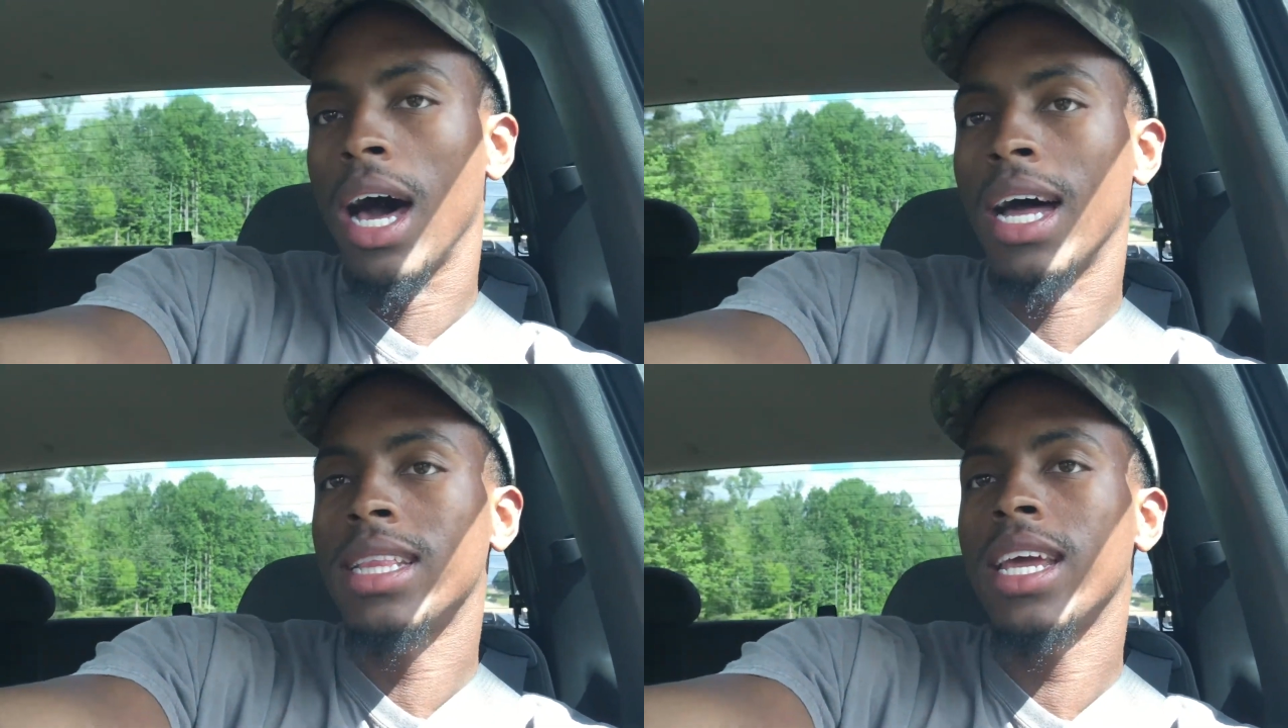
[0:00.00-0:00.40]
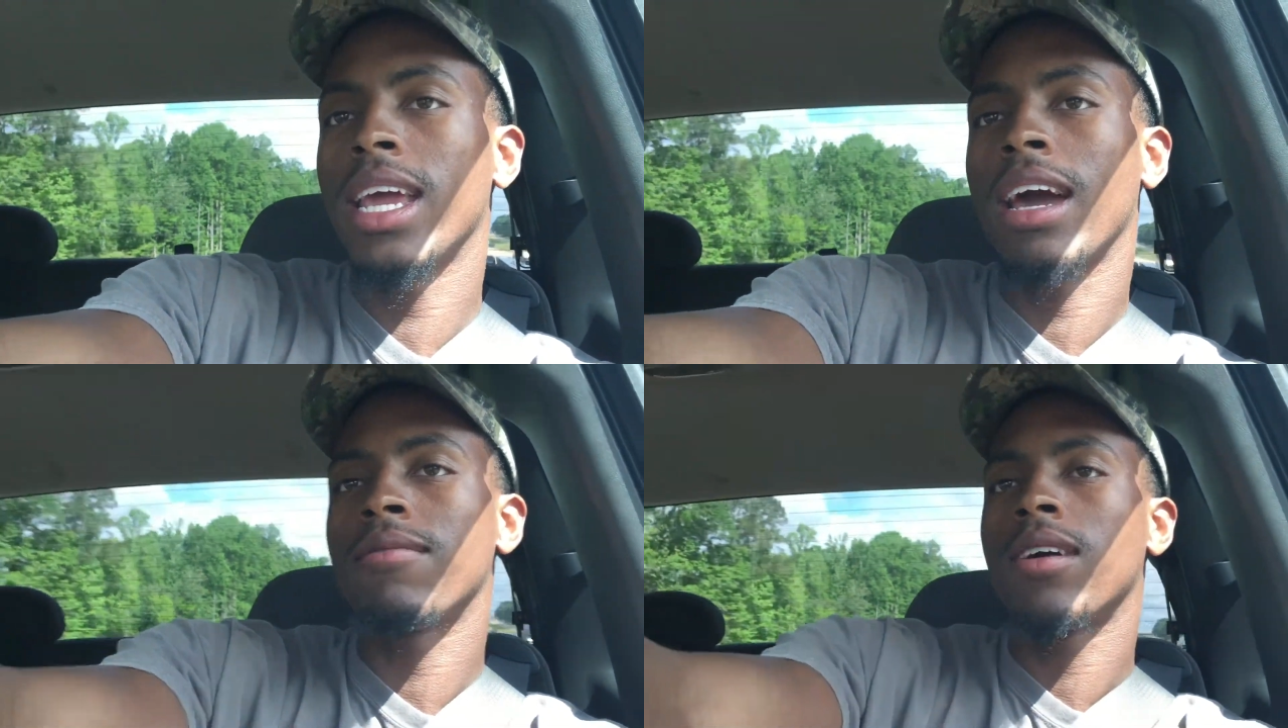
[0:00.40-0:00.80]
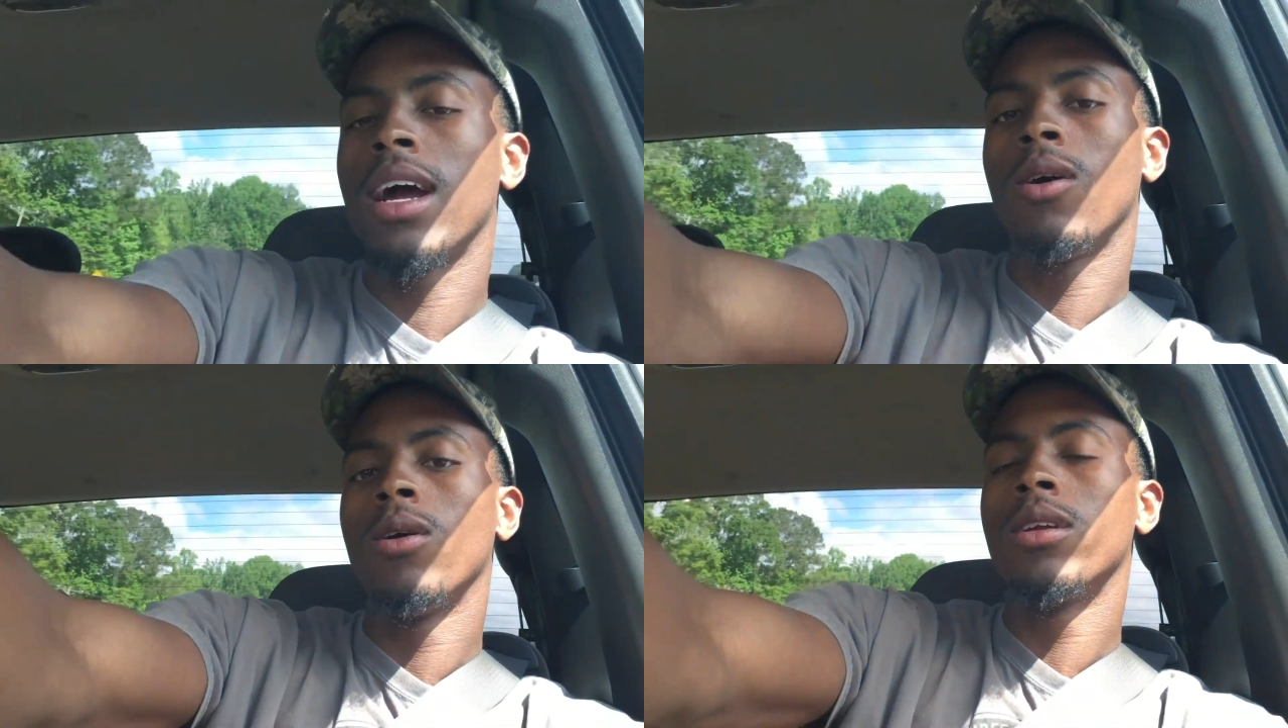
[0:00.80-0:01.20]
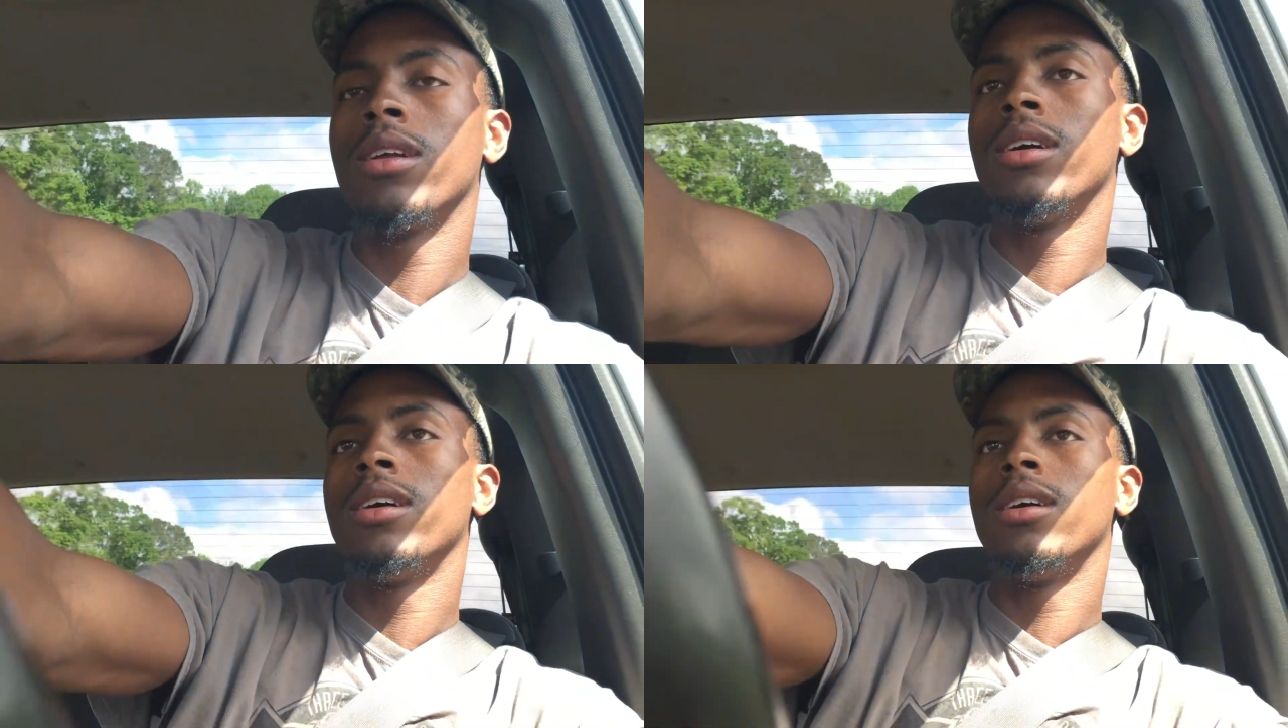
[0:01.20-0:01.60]
I think after I order
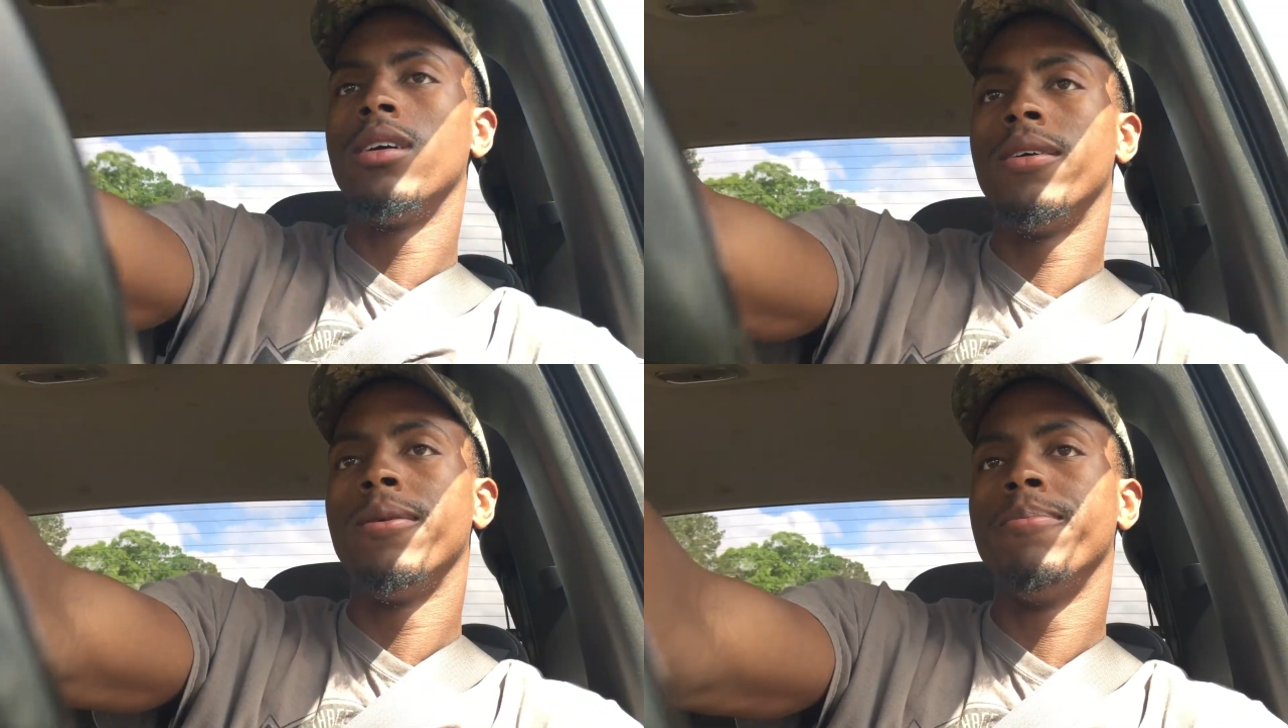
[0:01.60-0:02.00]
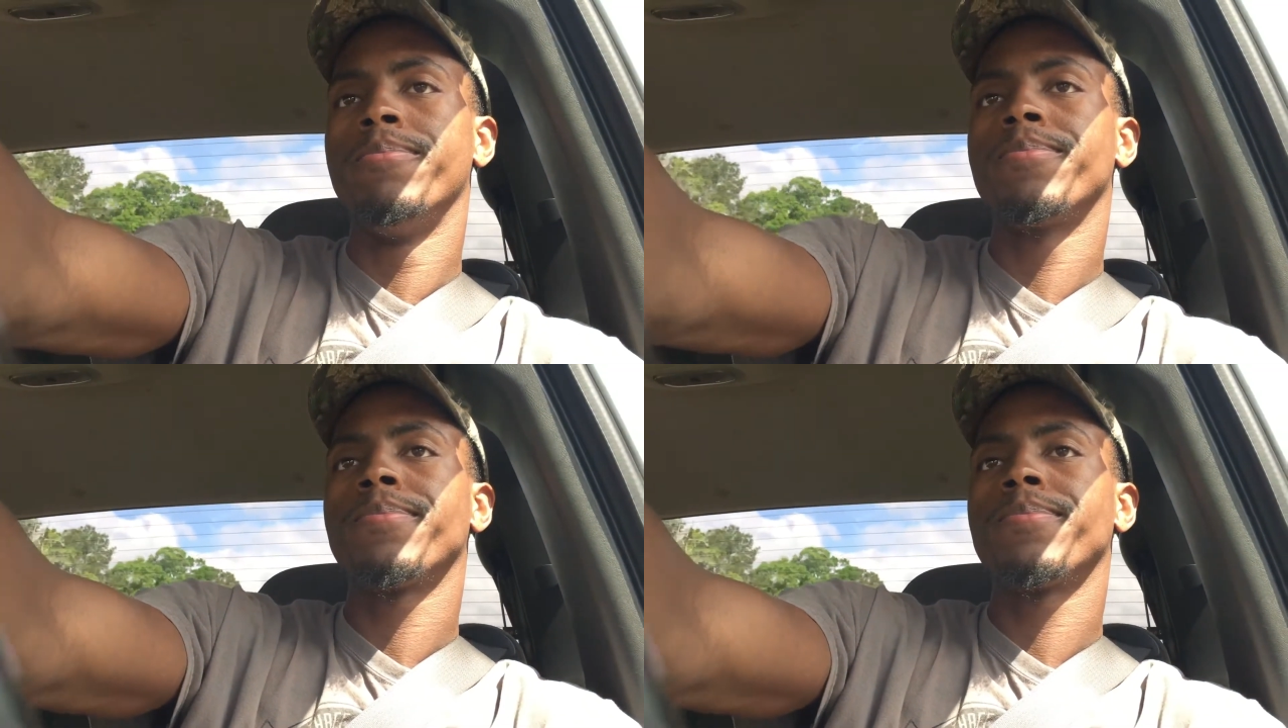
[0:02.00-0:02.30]
the um,